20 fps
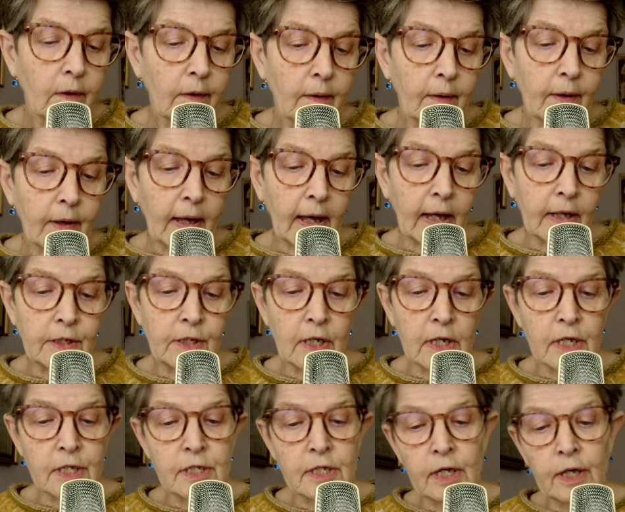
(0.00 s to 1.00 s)

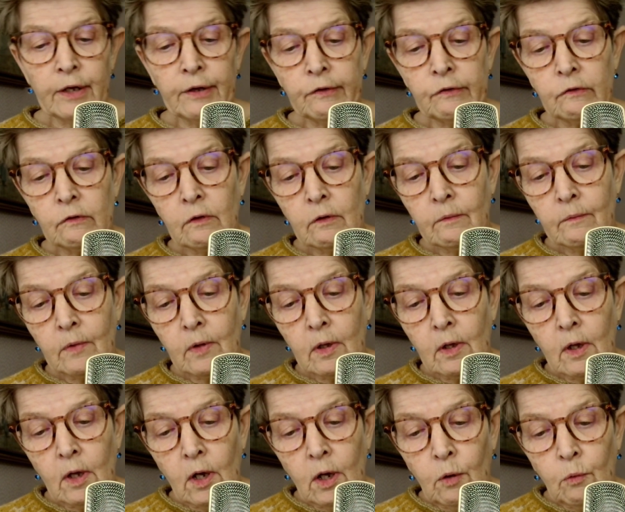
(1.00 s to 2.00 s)
Angela says,
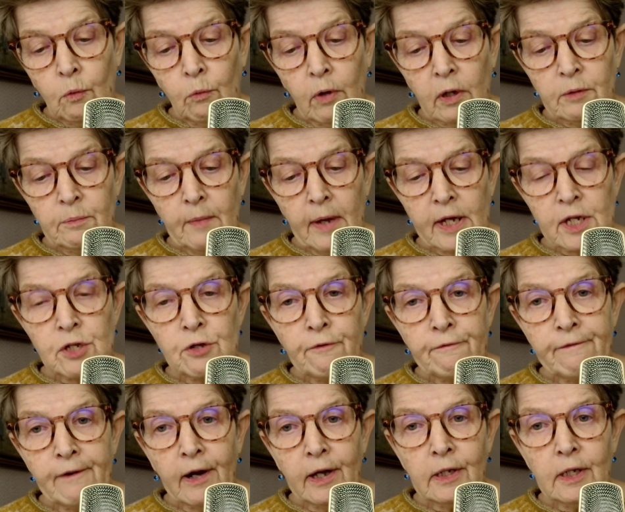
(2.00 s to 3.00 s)
what makes you
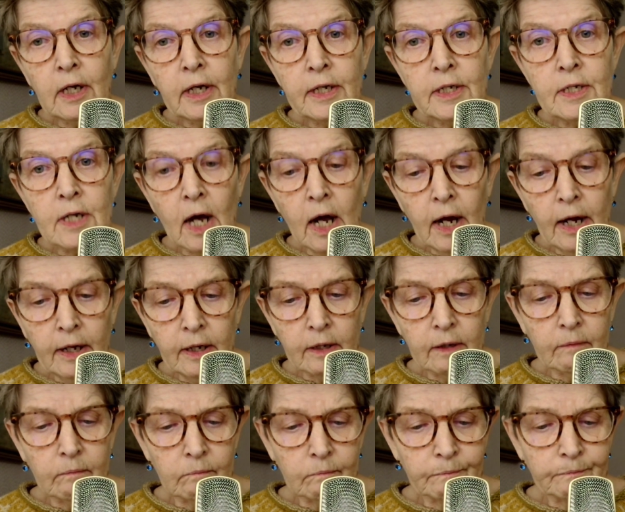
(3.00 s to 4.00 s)
finally die?
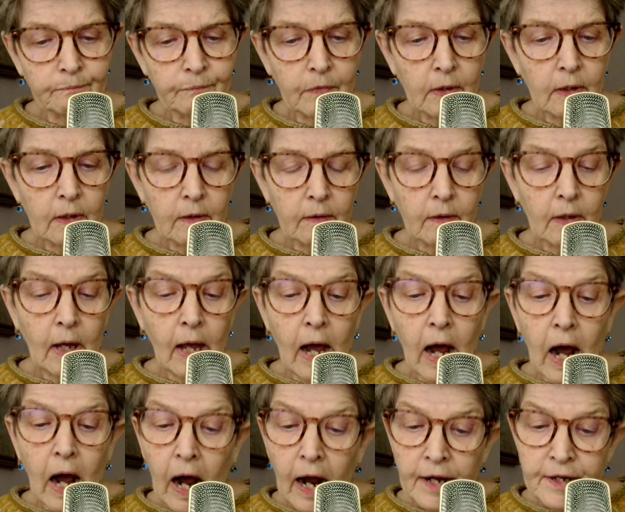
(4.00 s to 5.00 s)

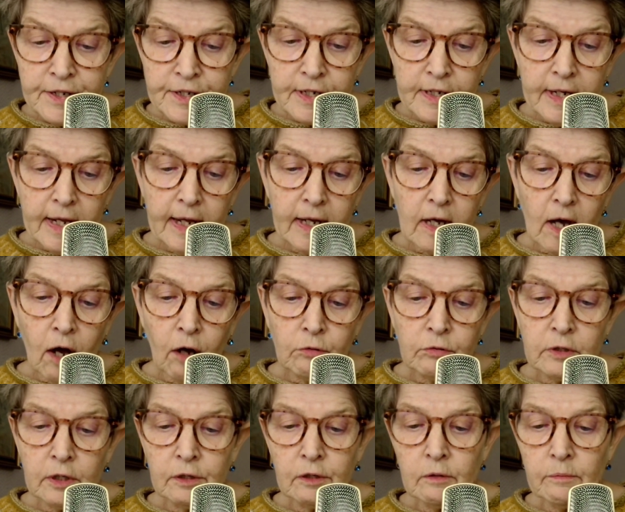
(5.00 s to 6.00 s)
I sneak
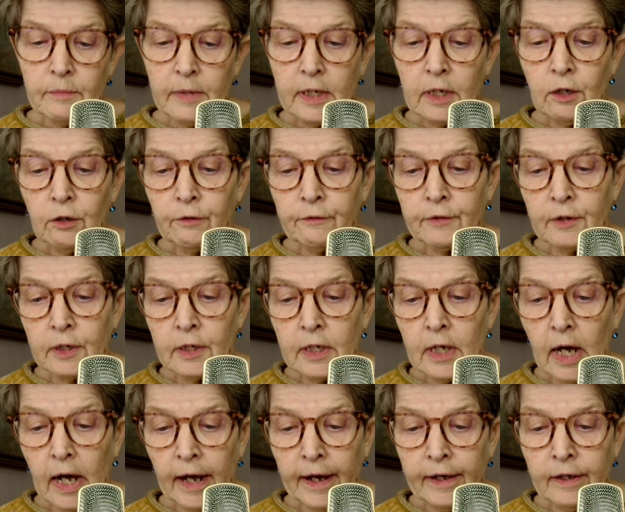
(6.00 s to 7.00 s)
out in the middle of the
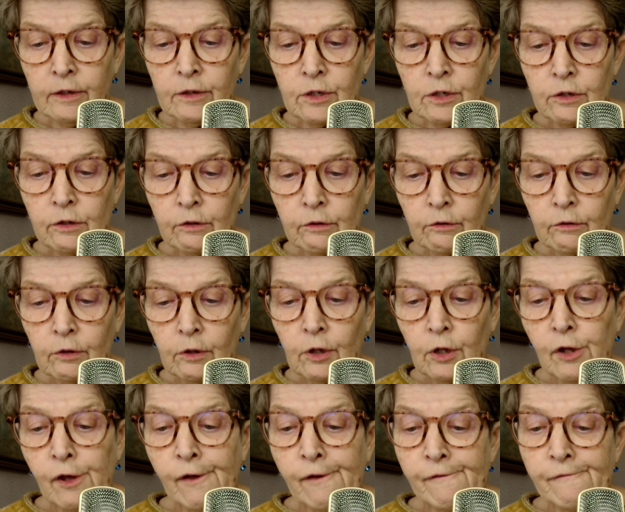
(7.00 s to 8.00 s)
night.
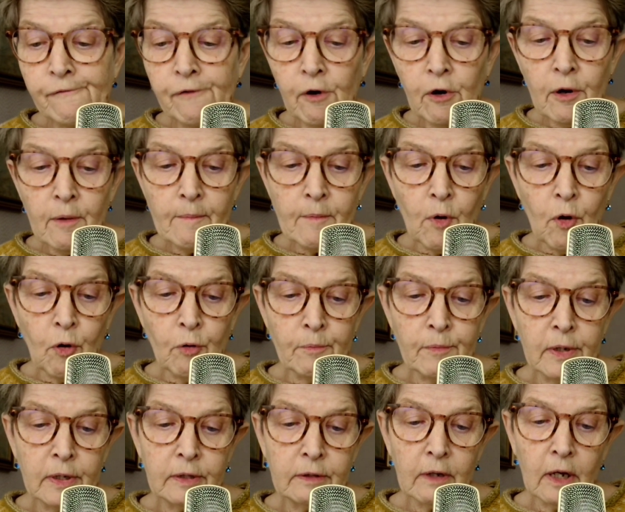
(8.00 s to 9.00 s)
For a
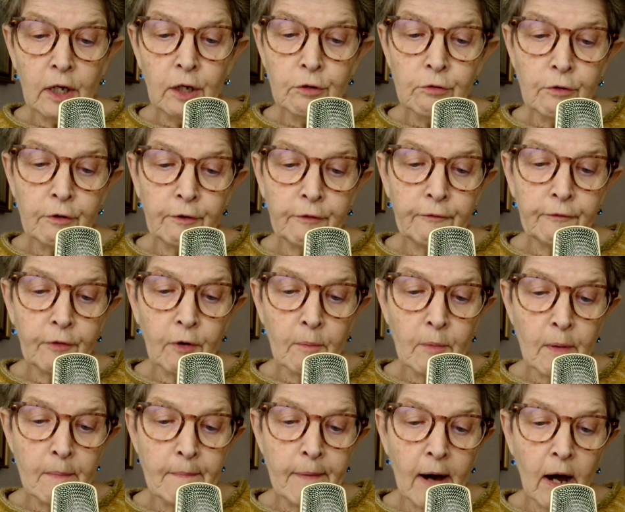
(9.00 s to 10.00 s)
moment I look from
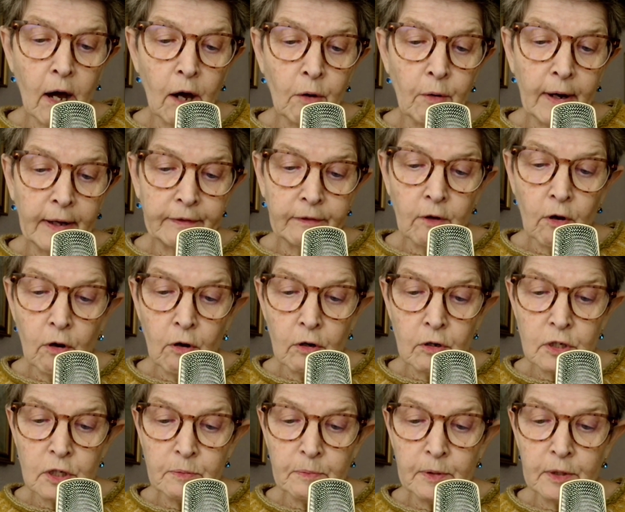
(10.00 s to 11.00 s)
above at the
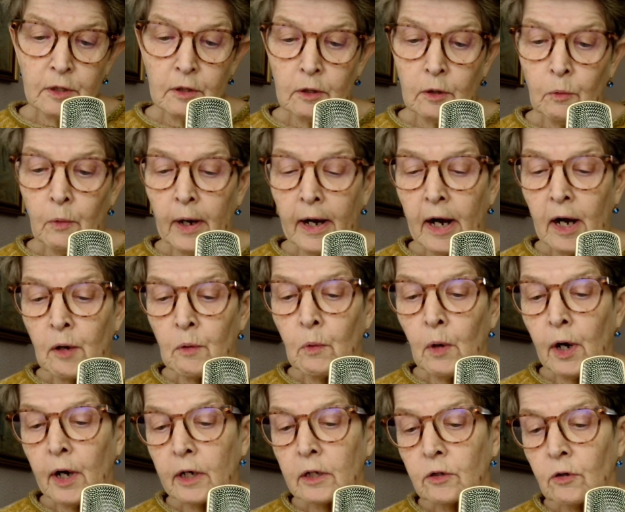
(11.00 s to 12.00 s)
hospital where I
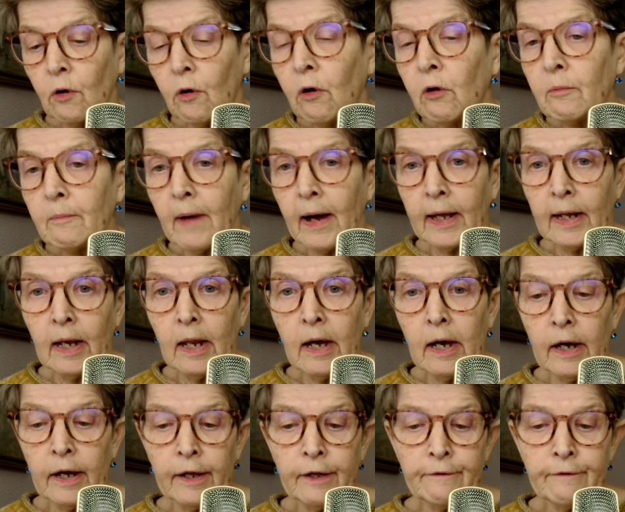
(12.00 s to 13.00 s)
worked all my
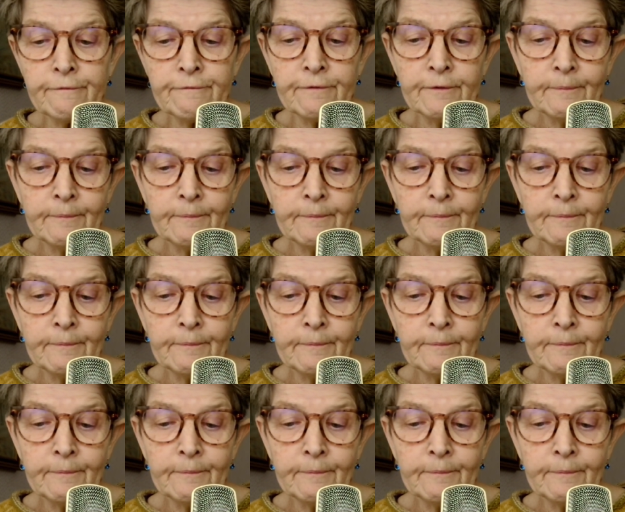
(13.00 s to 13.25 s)
life.